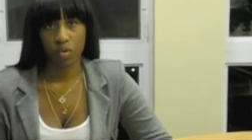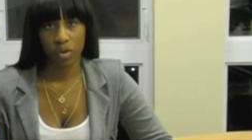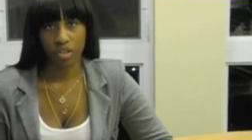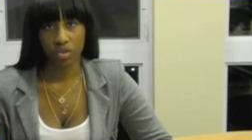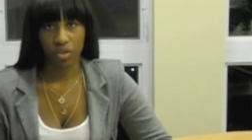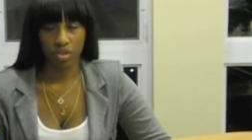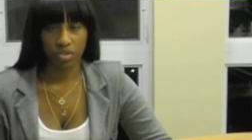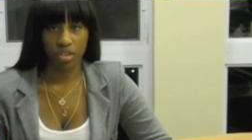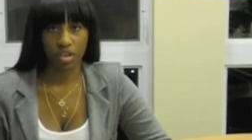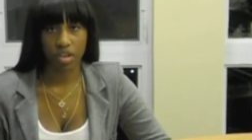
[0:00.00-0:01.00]
Quicksort
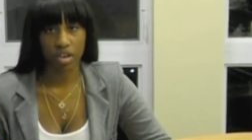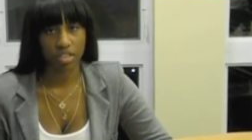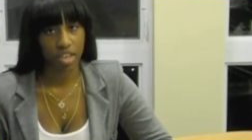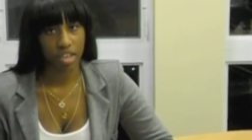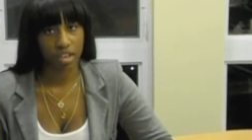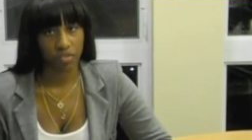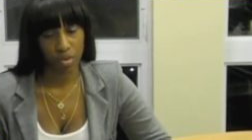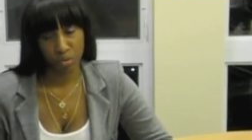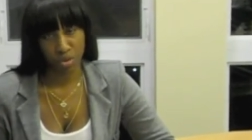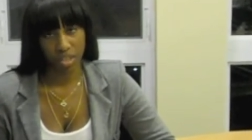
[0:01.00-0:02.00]
using cards, and a
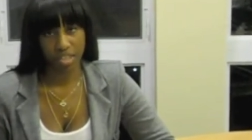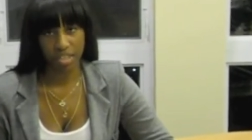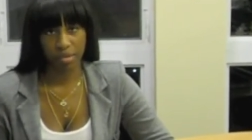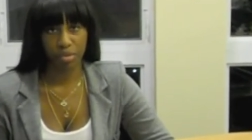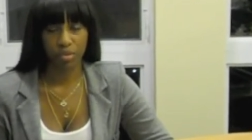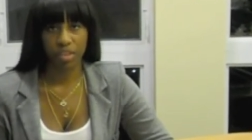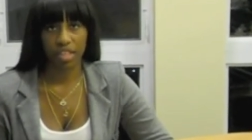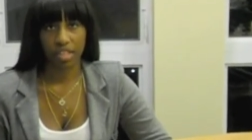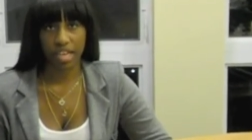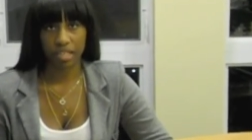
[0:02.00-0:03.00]
real-world example with the
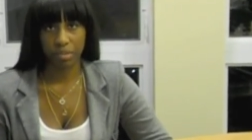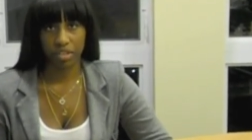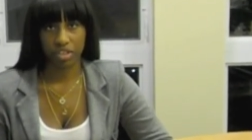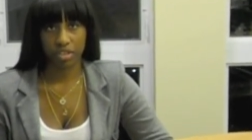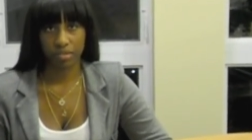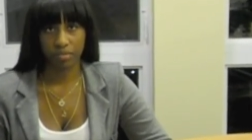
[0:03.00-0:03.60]
class picture.